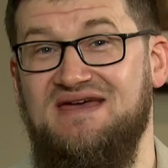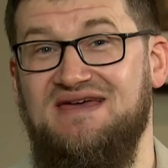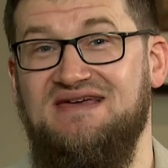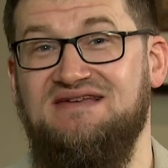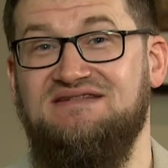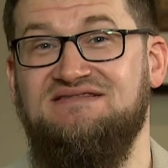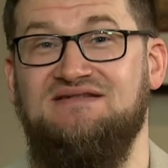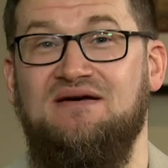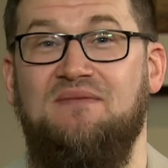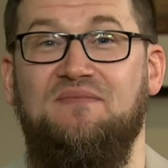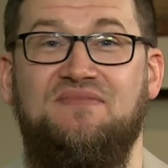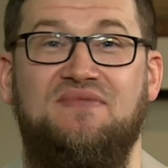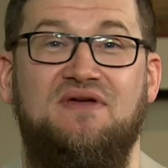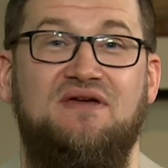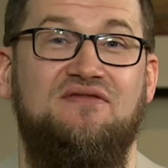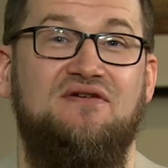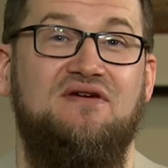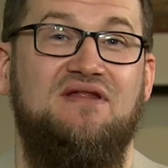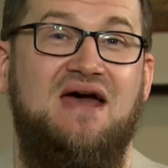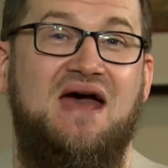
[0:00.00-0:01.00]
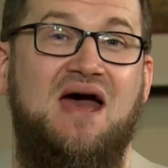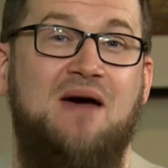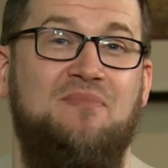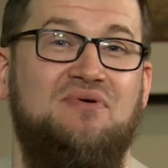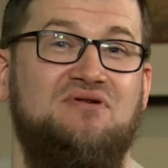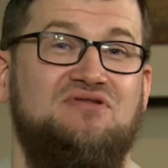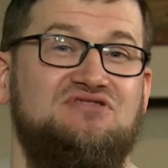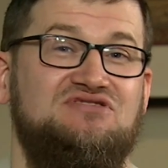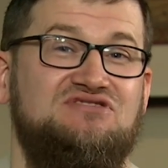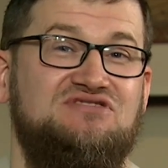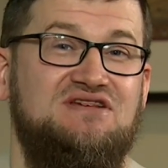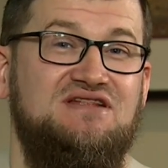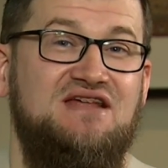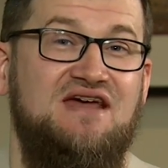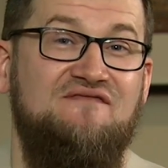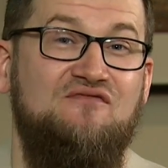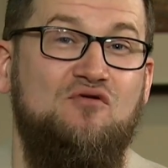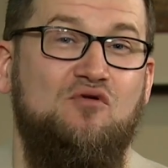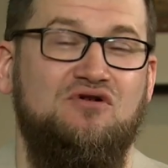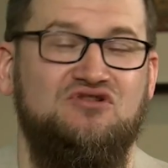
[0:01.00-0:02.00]
is something that happens in
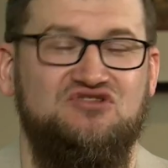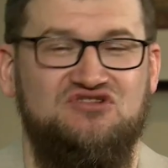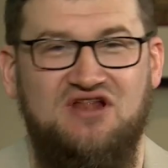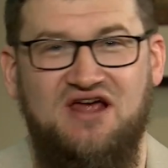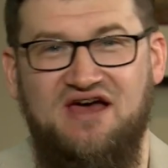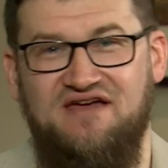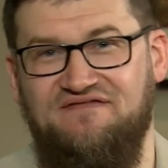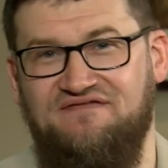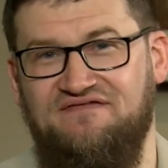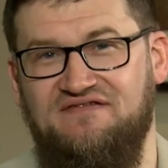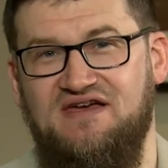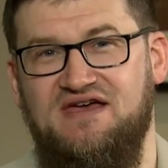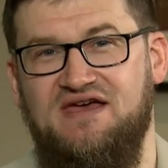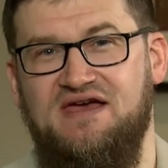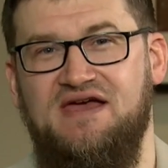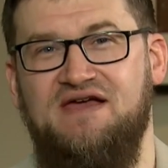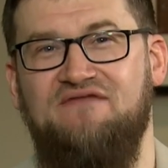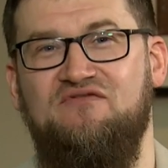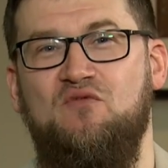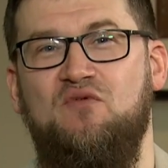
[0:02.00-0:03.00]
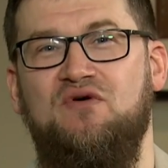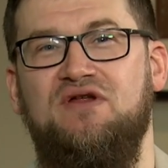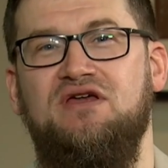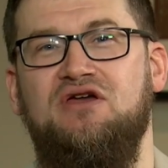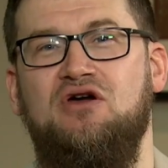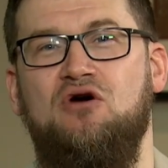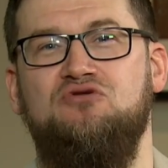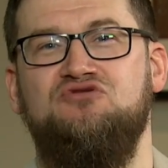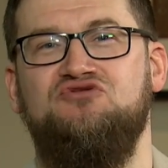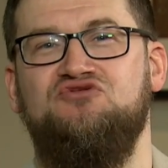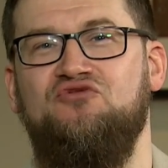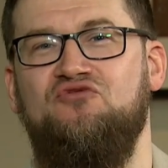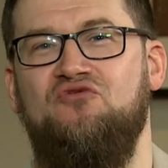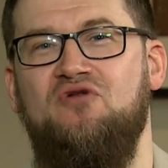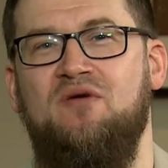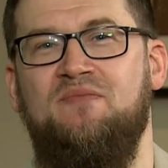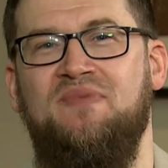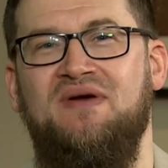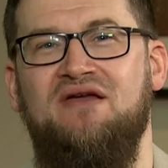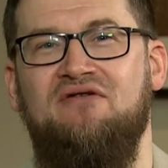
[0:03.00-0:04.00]
everyone's life. Everybody goes through
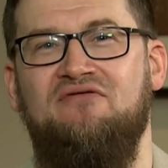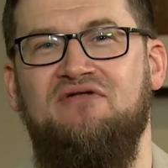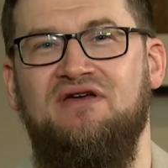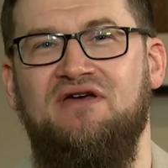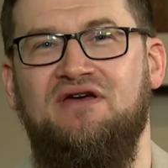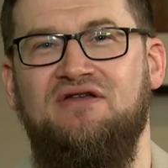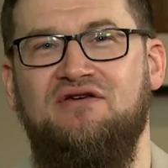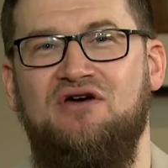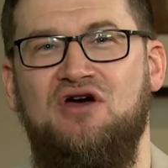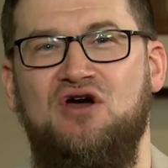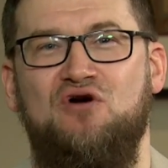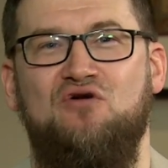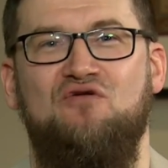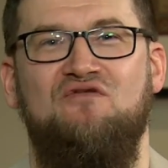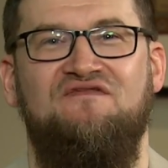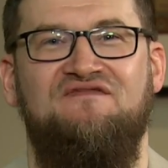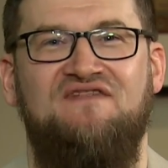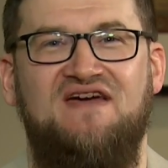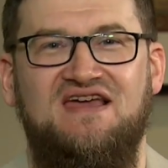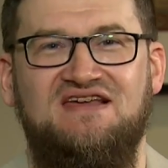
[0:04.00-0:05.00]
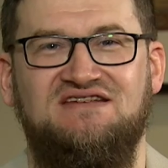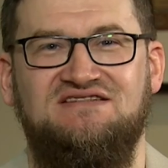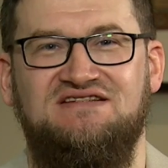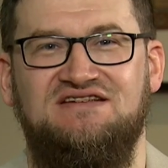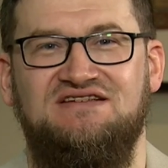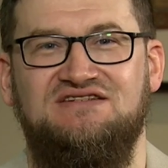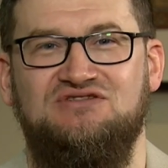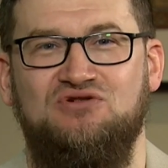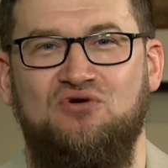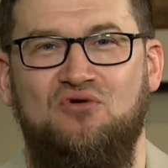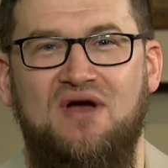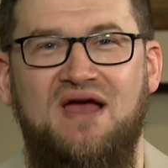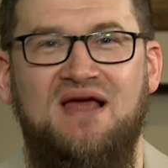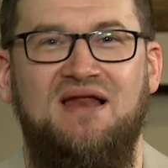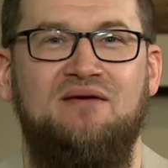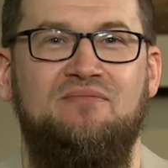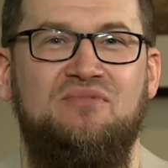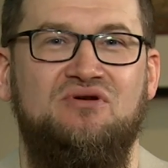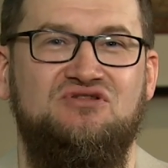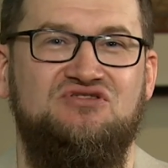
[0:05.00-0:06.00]
a period or phases or
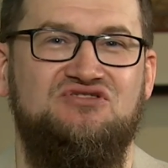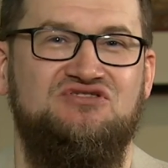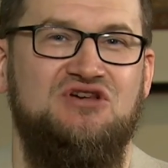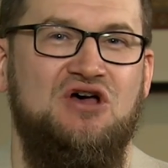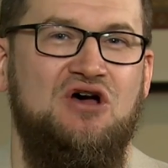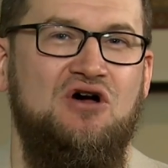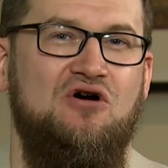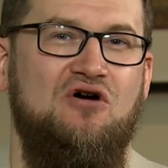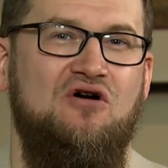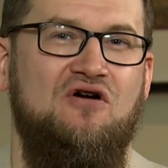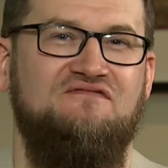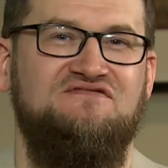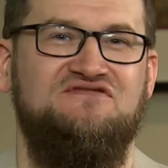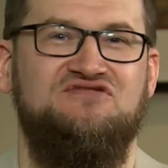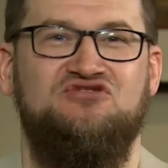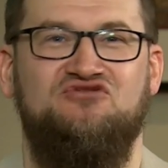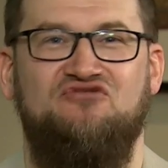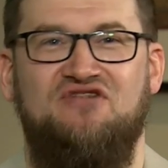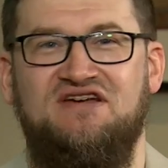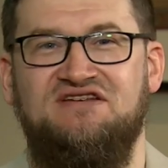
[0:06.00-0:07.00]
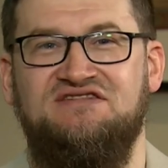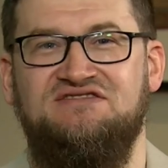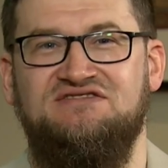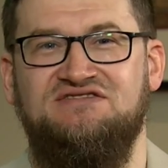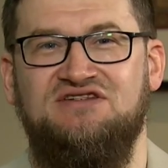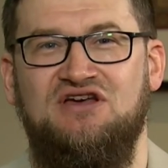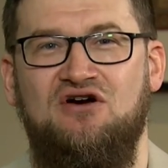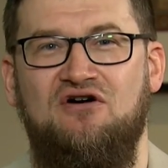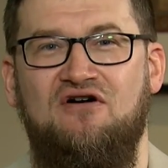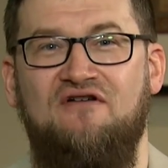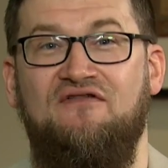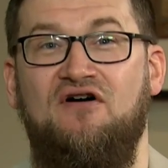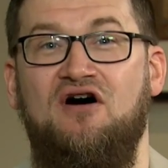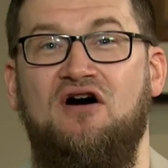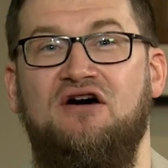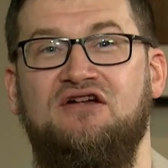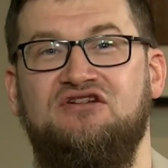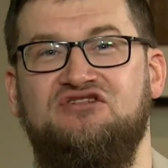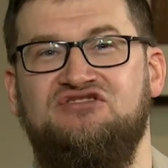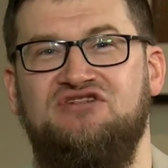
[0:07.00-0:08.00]
elements of stress, of
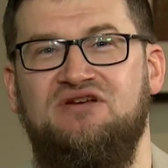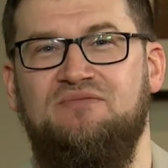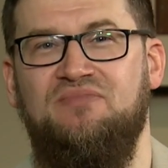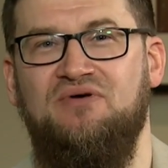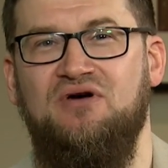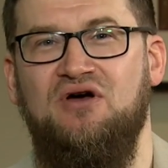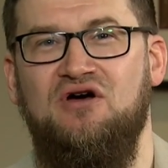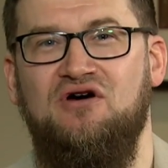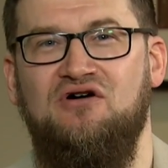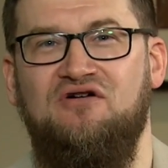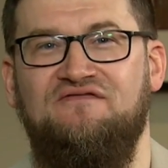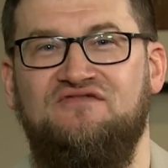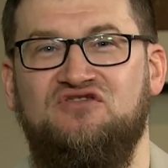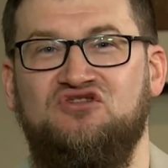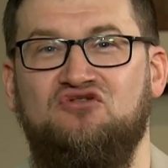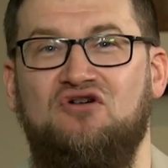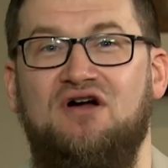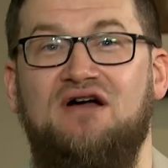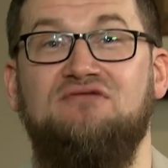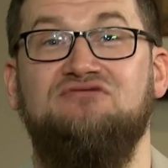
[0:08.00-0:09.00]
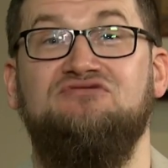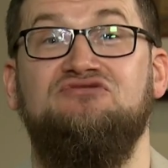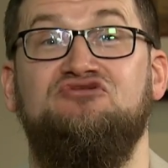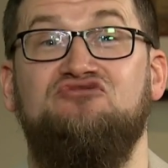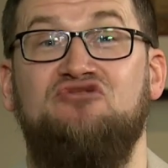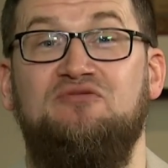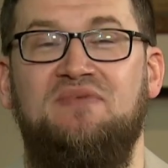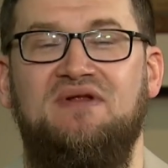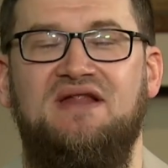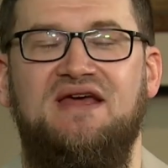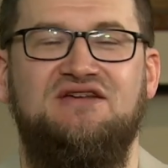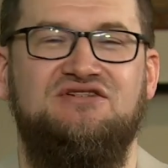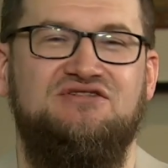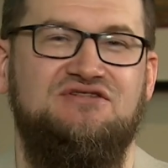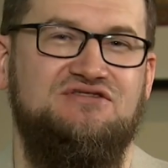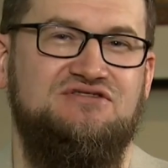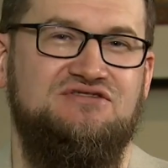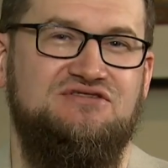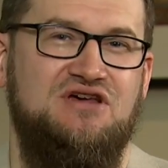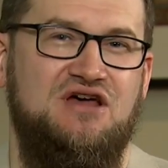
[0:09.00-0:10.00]
hardship, of trials and
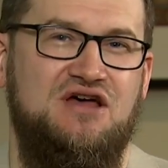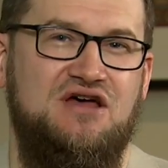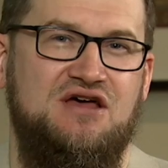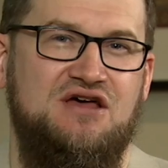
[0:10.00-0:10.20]
tribulations.